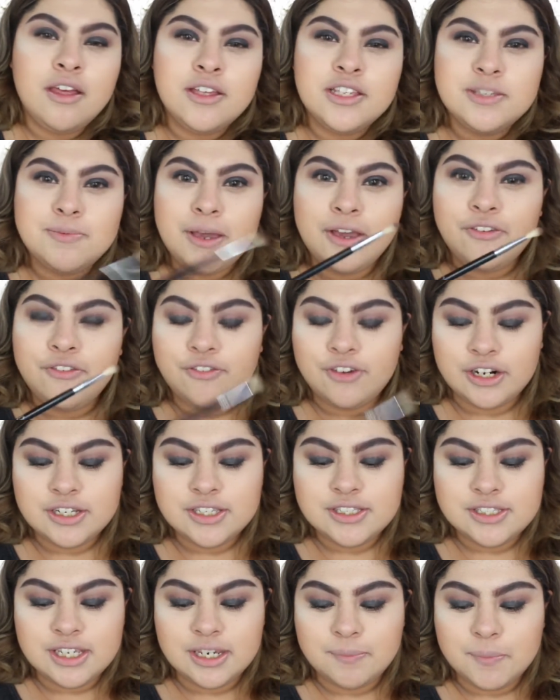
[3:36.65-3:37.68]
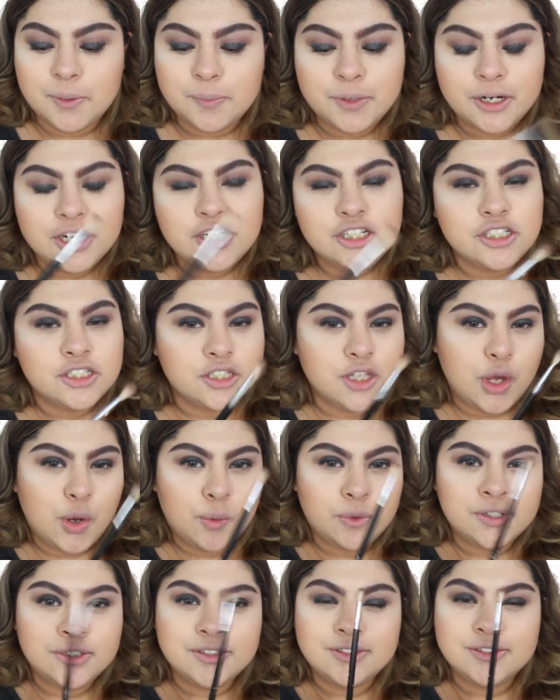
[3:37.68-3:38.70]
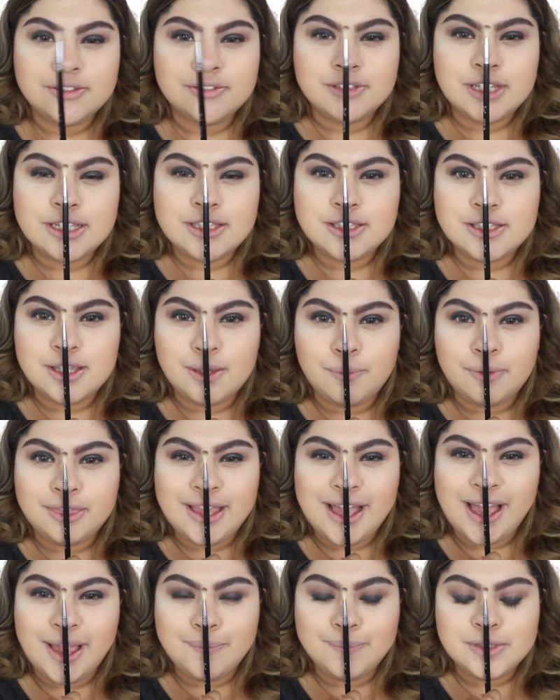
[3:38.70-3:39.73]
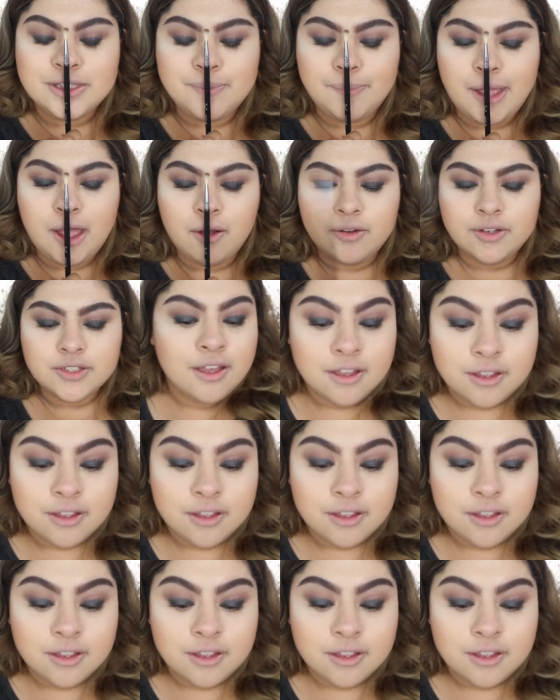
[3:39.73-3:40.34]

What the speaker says: It's my first Sigma brush, so let's see what the heck it's about.